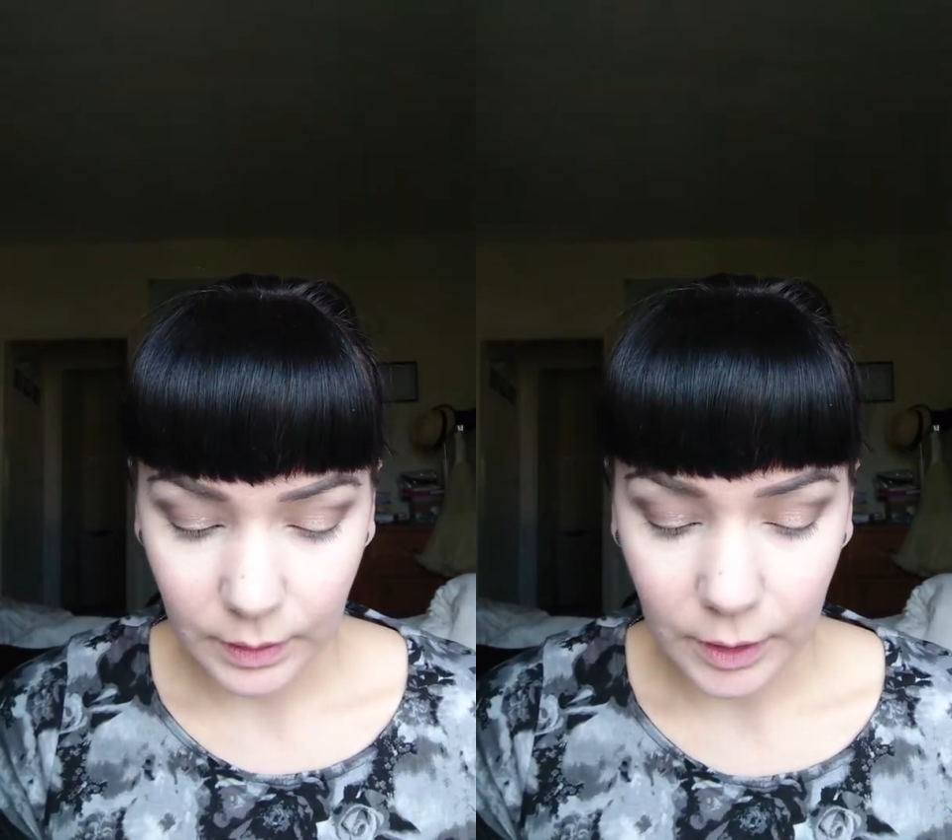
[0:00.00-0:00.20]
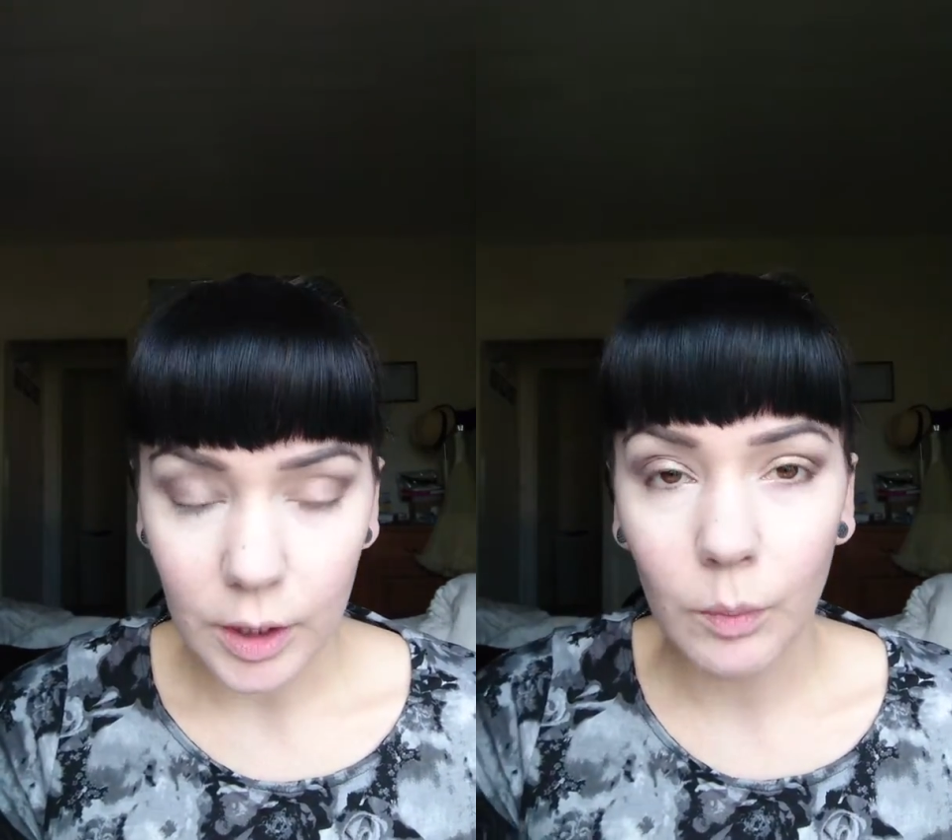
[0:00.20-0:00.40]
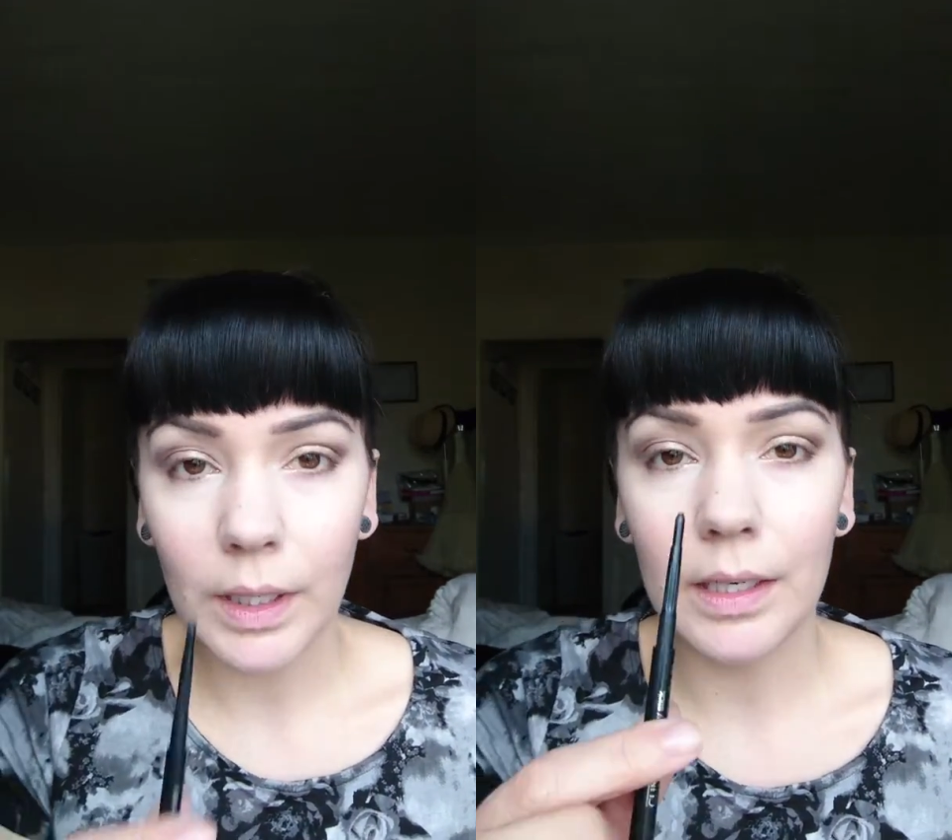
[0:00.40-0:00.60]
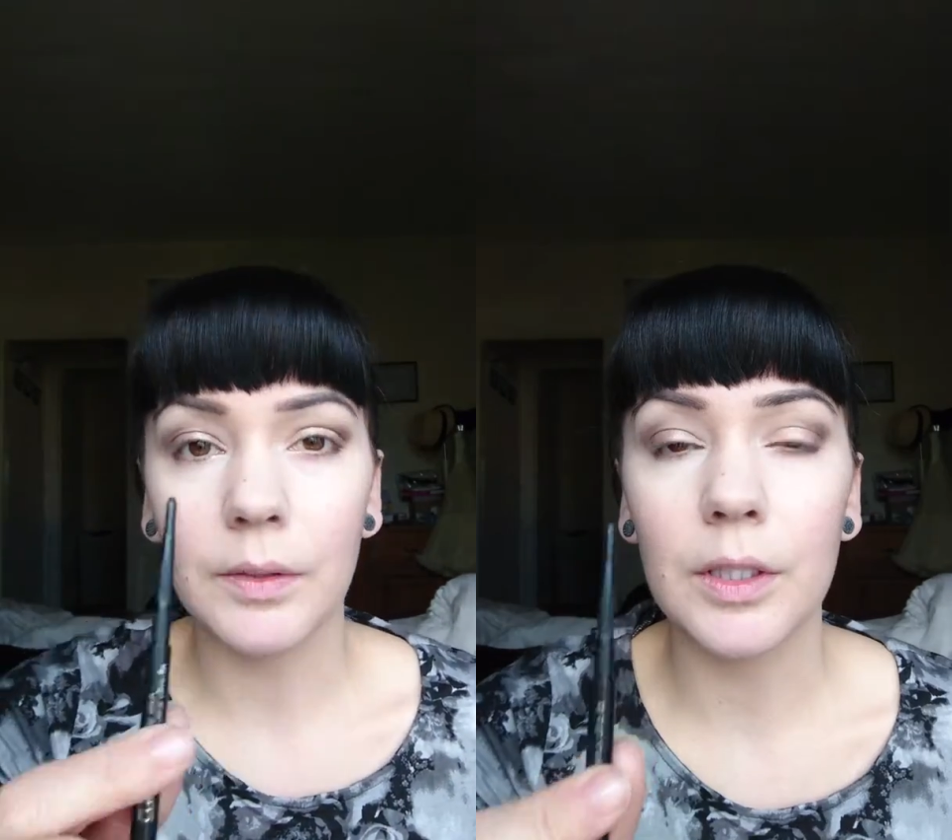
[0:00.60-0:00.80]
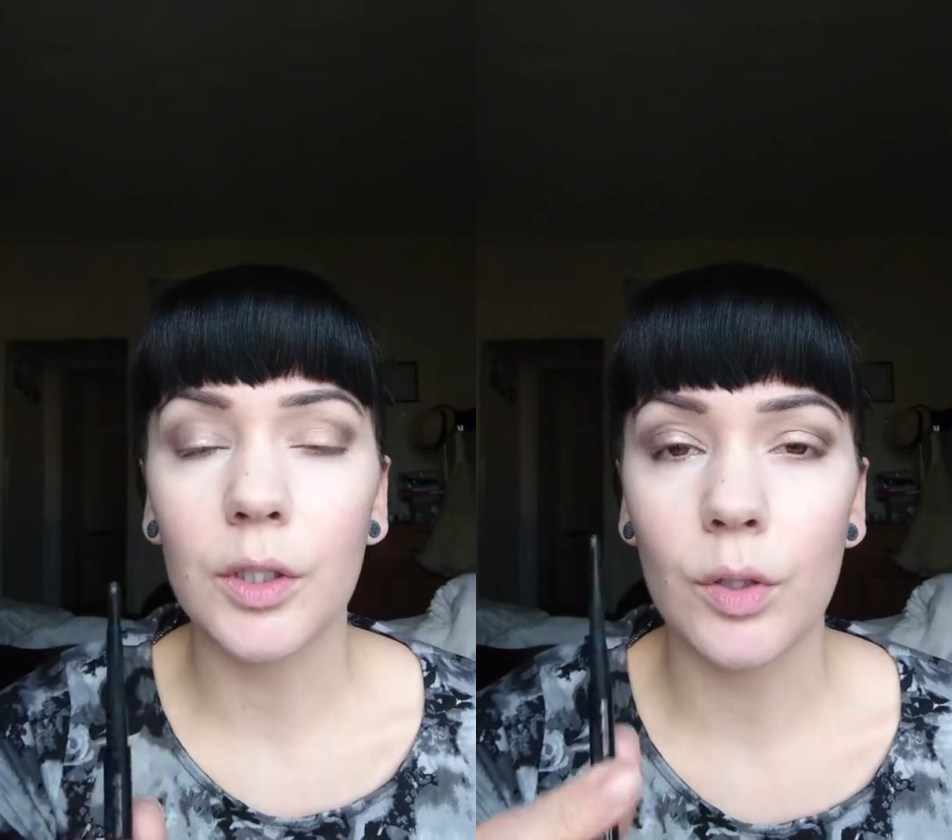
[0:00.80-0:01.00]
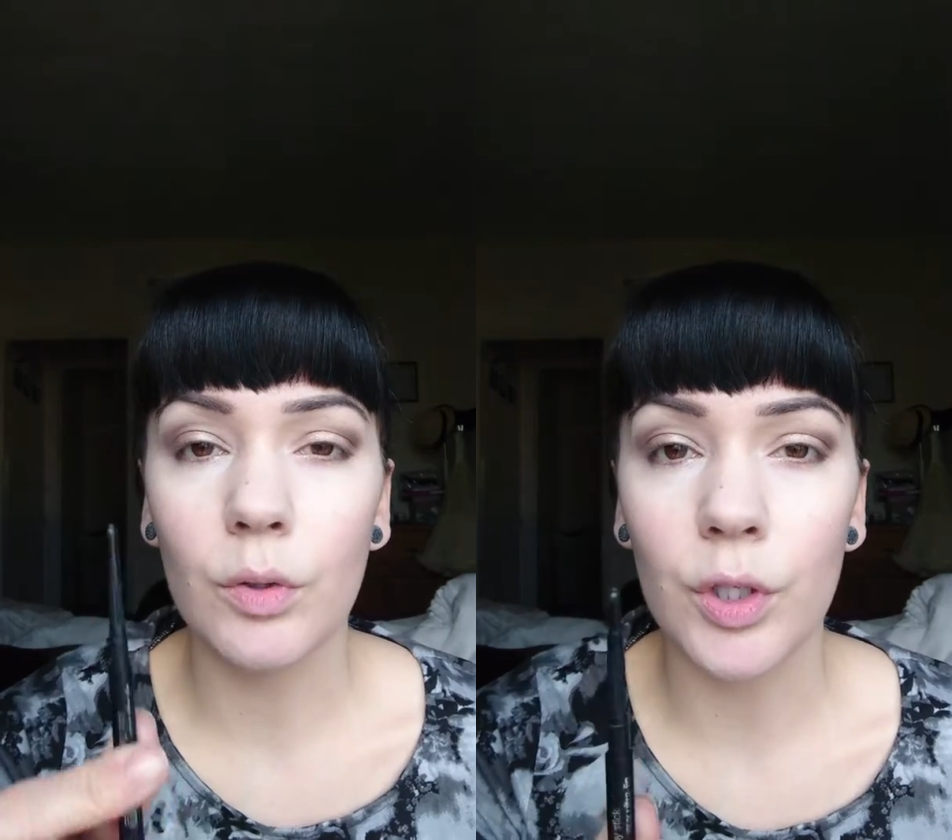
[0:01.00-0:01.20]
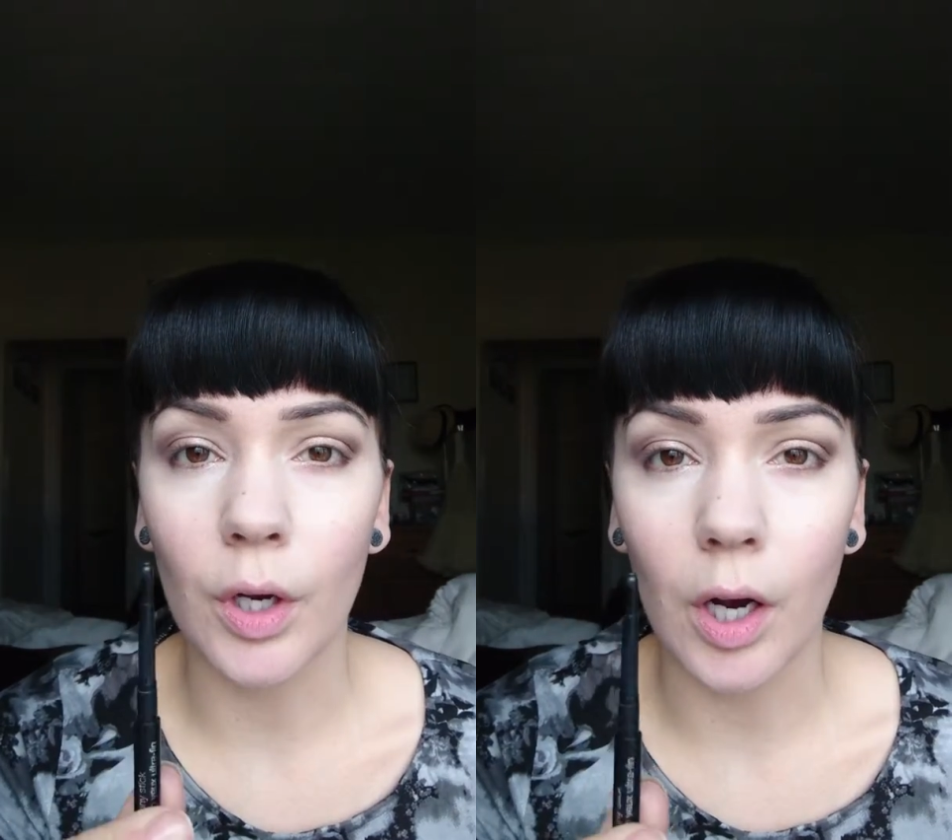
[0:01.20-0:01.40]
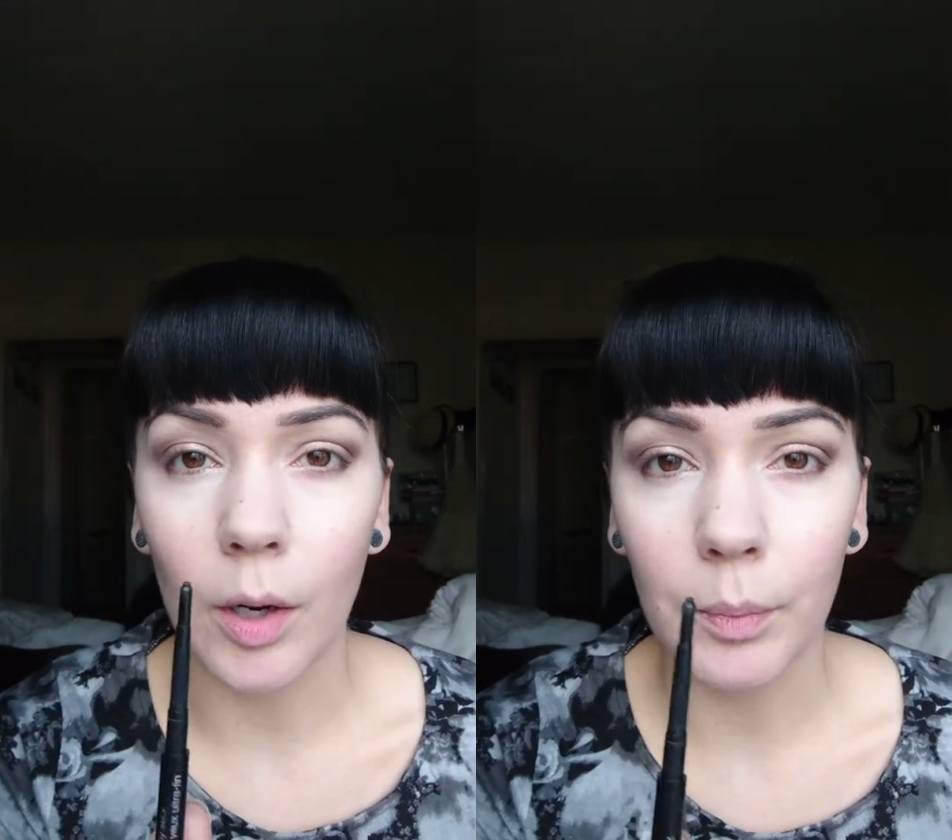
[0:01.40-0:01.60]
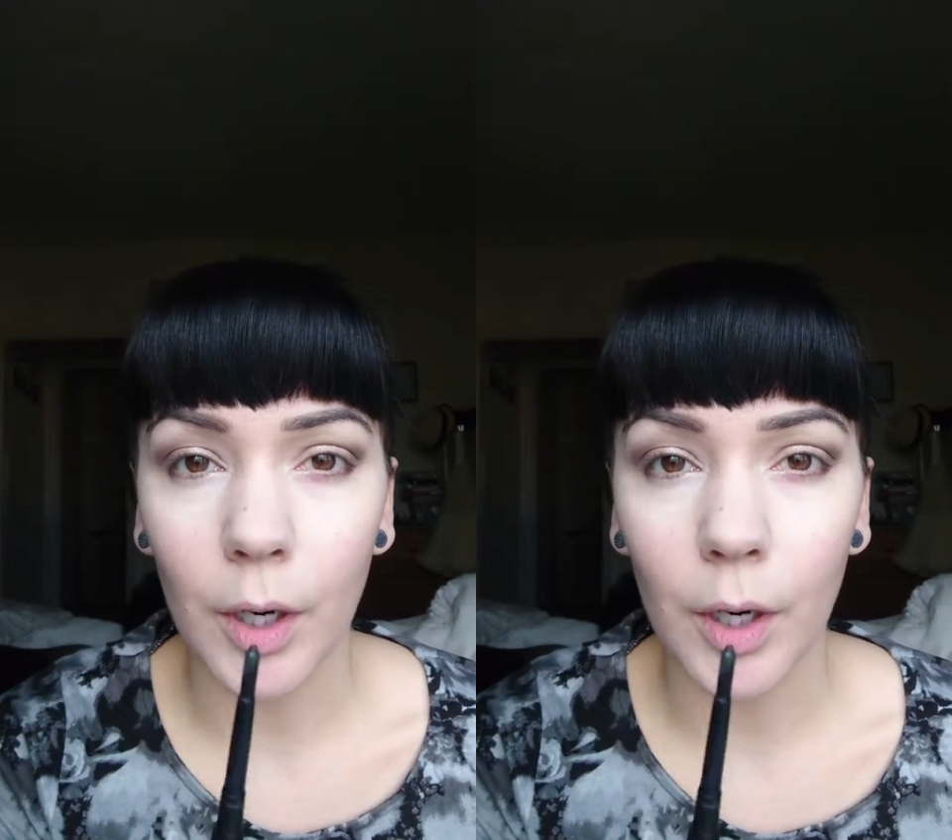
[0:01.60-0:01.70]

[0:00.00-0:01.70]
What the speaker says: You don't want anything too sharp.